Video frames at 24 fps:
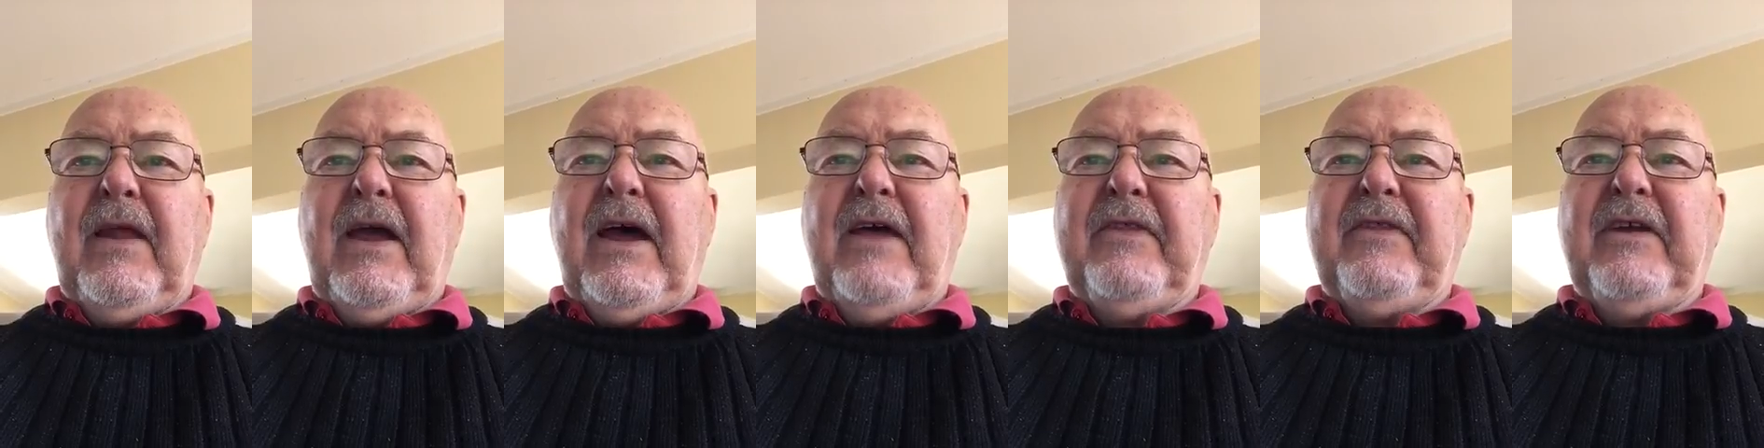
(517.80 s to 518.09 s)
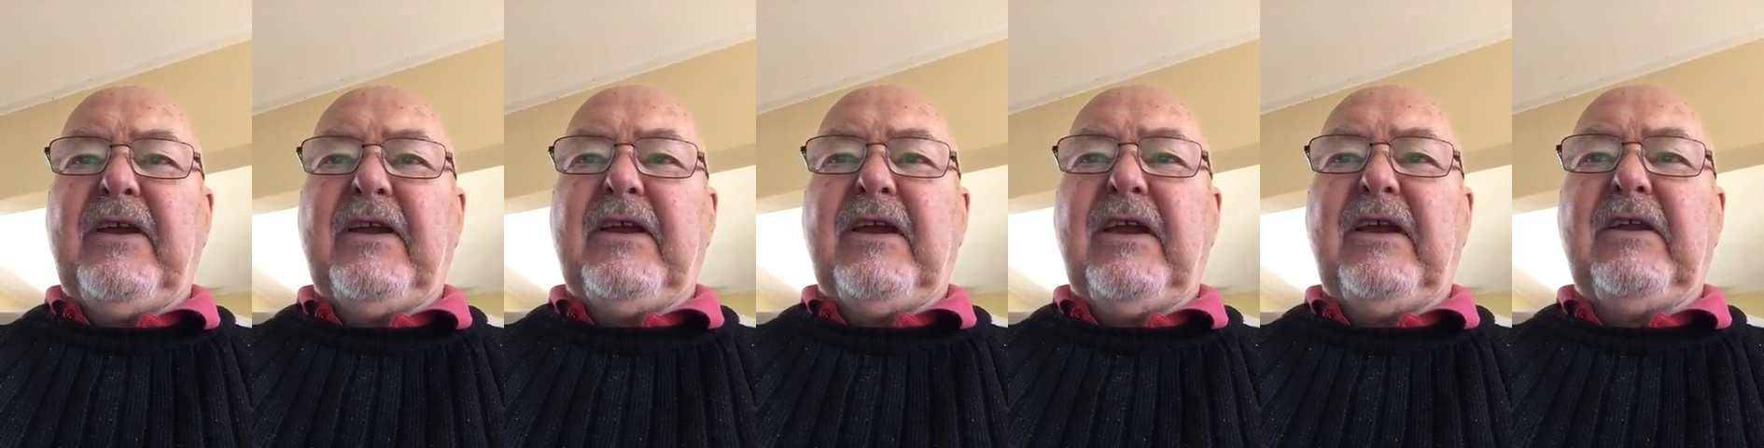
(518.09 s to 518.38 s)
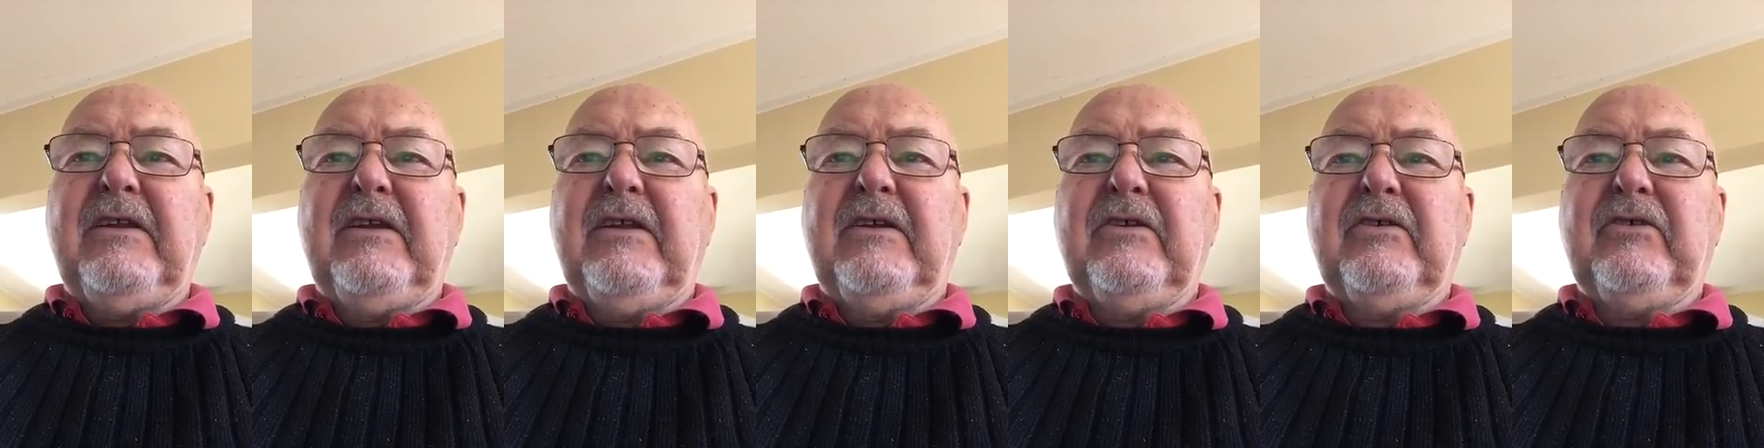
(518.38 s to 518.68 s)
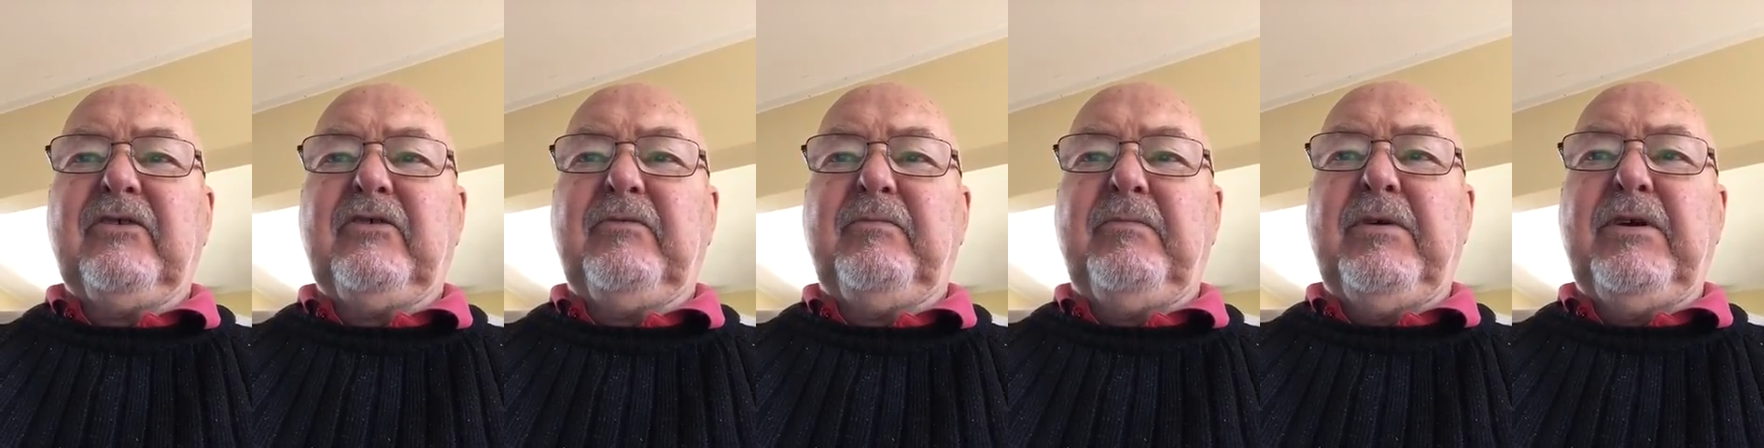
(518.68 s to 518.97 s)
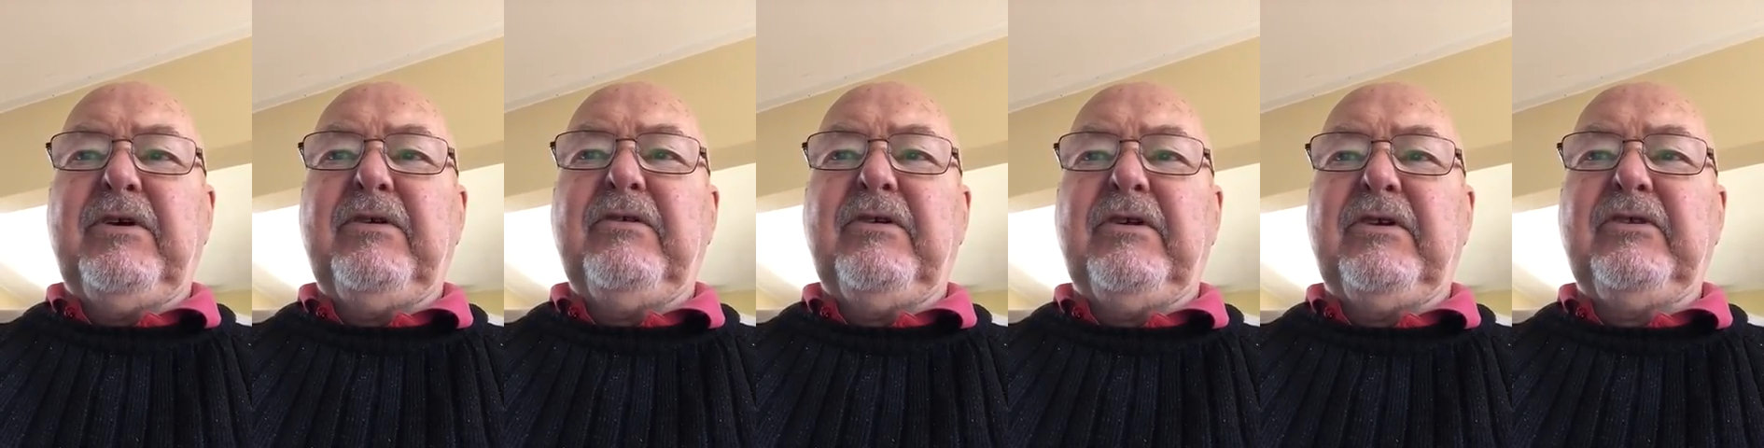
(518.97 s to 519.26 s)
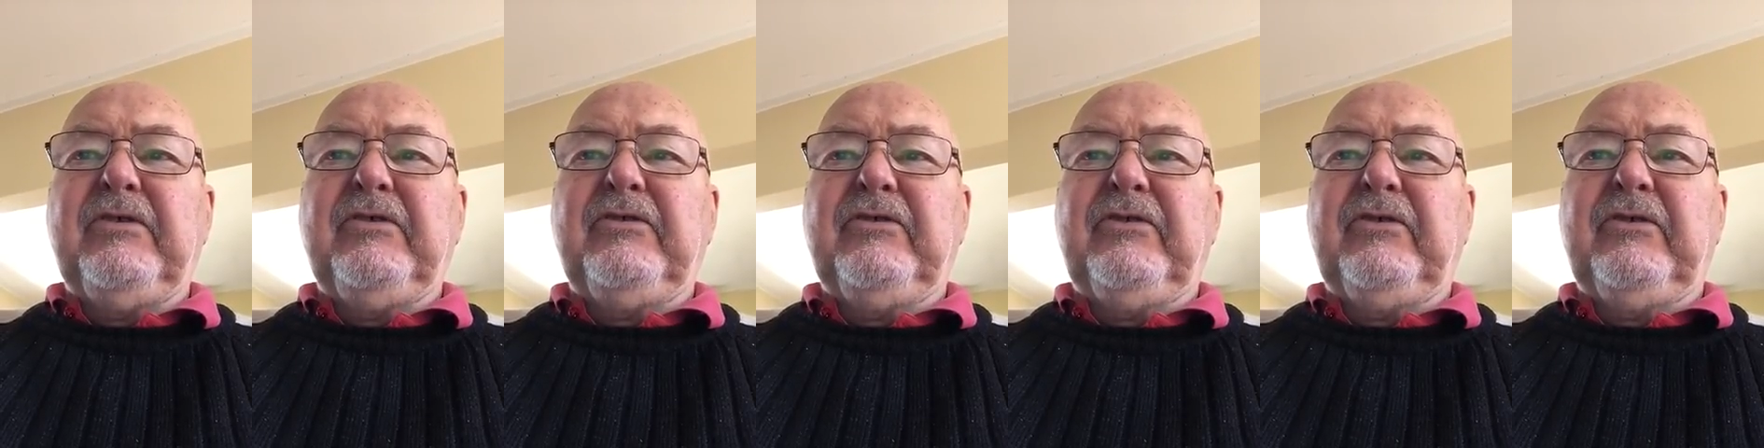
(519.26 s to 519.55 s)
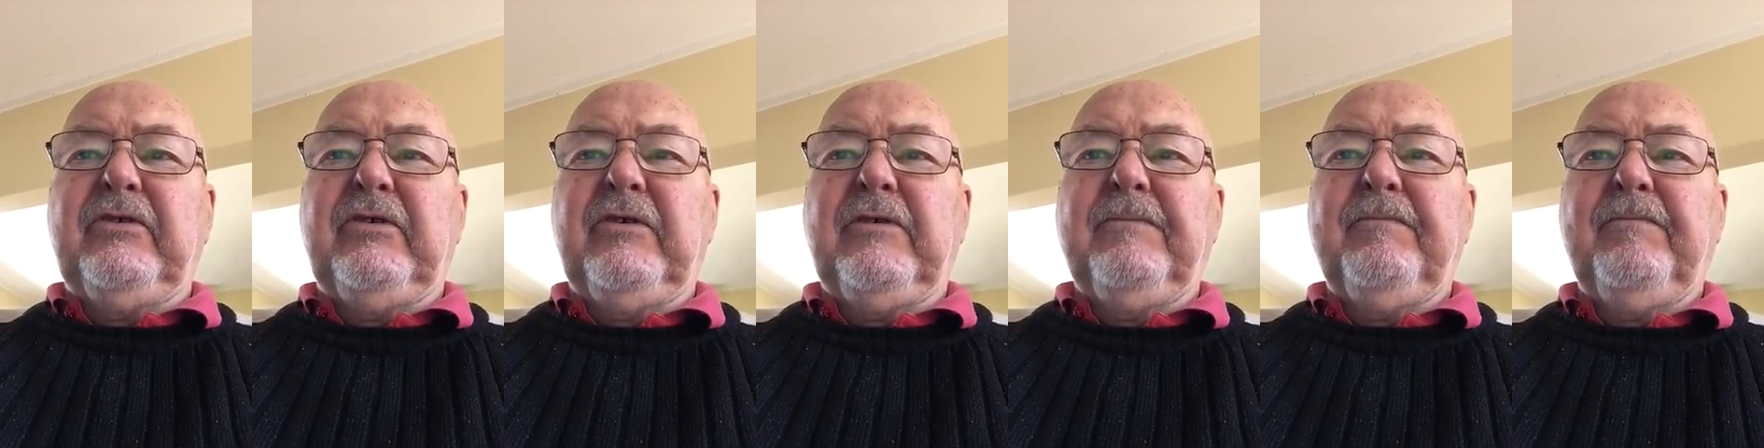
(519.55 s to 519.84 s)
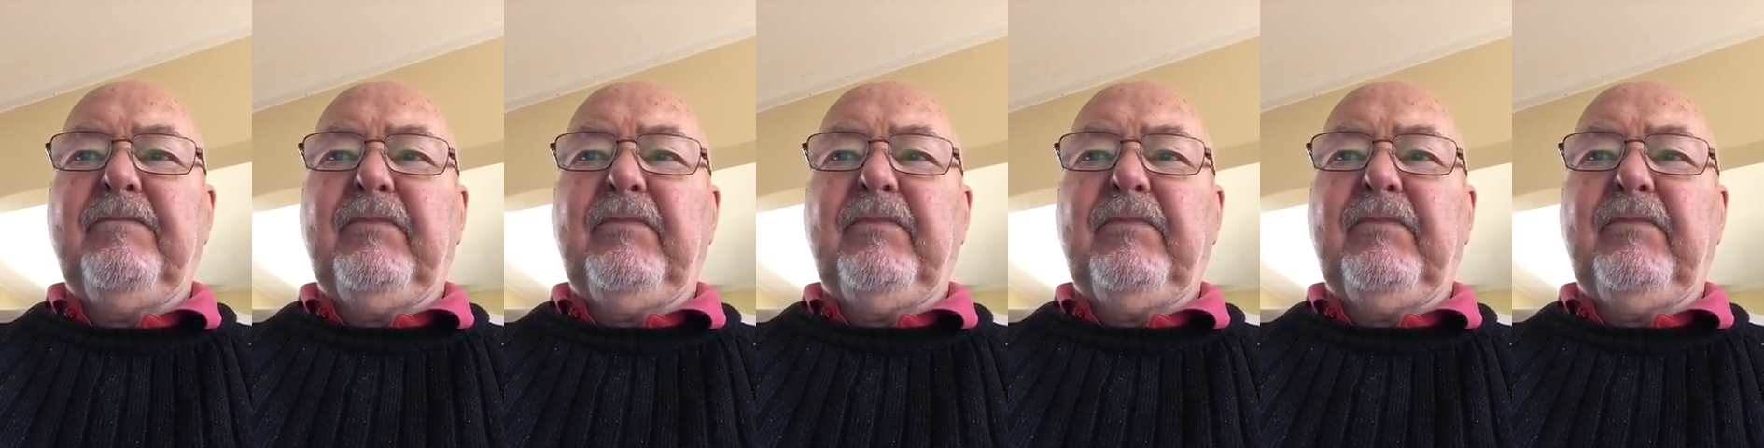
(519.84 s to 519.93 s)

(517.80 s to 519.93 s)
Are they getting experience